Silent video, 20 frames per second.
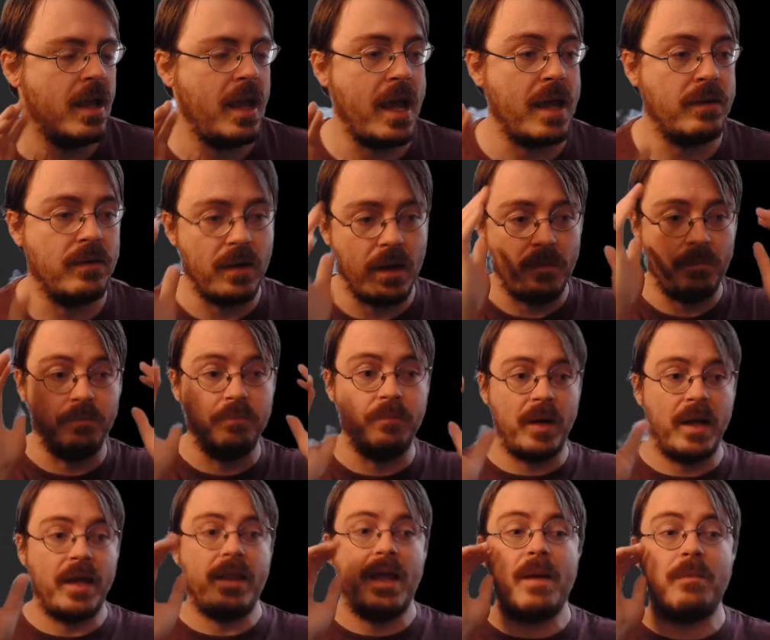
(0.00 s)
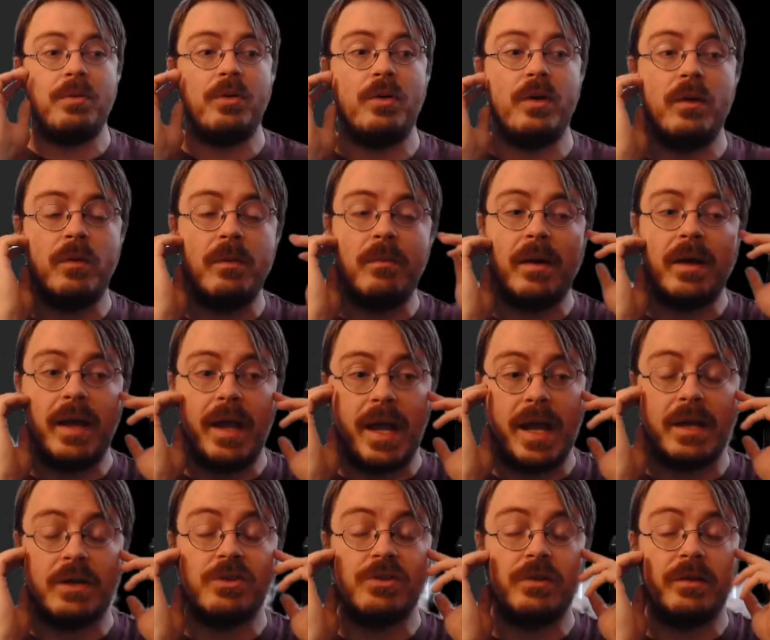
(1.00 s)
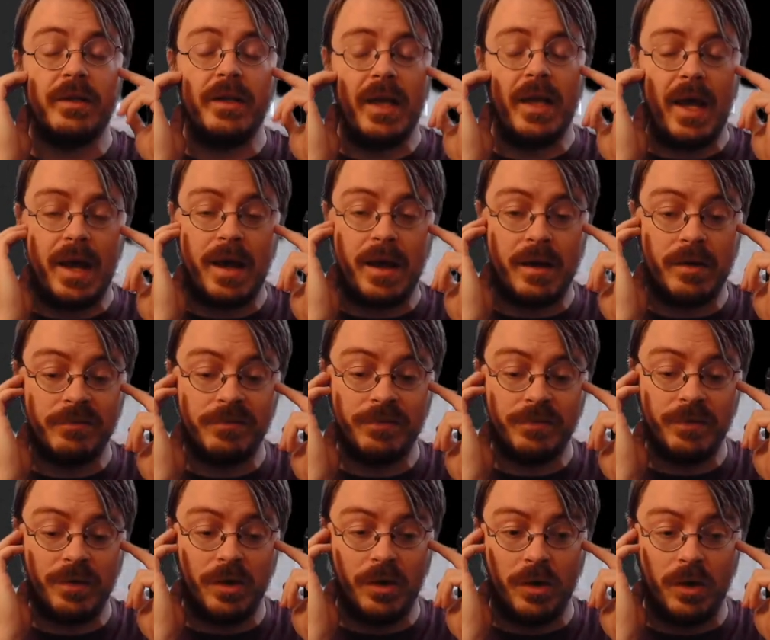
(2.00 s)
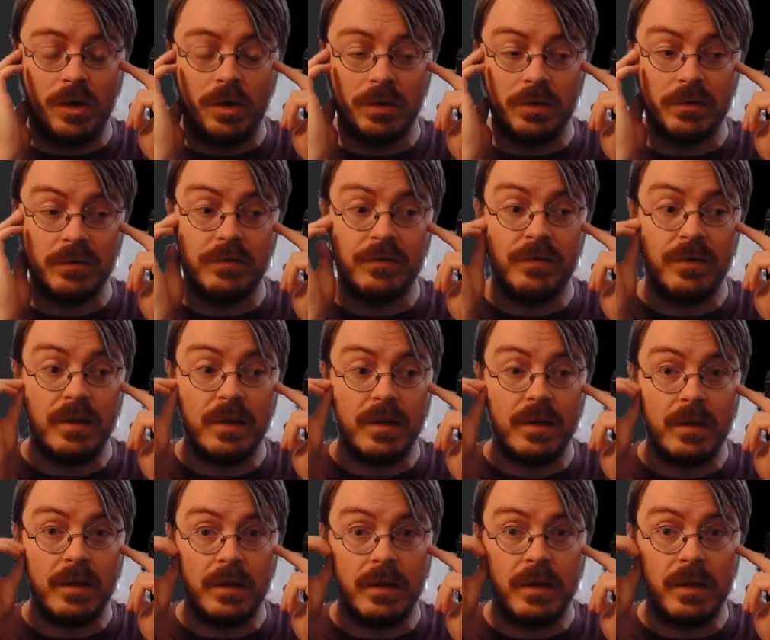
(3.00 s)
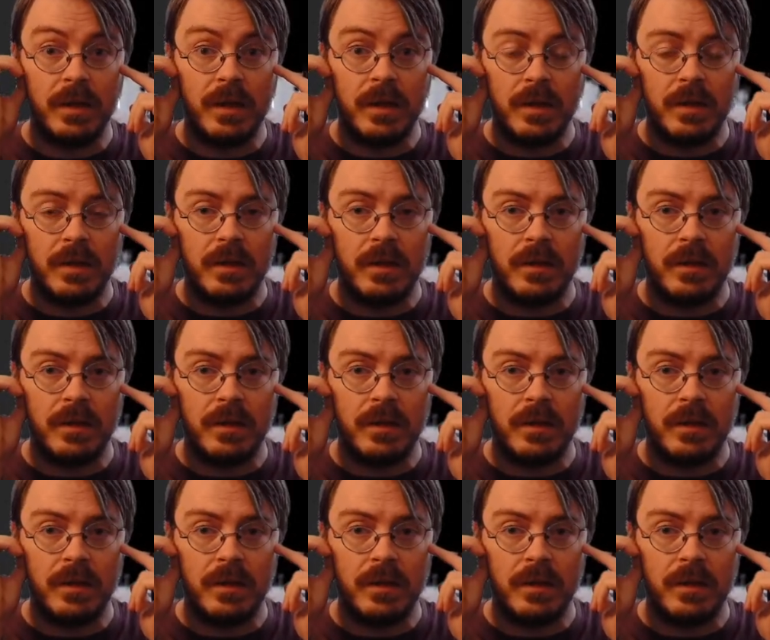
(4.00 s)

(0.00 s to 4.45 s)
And by that point, we might actually have all of the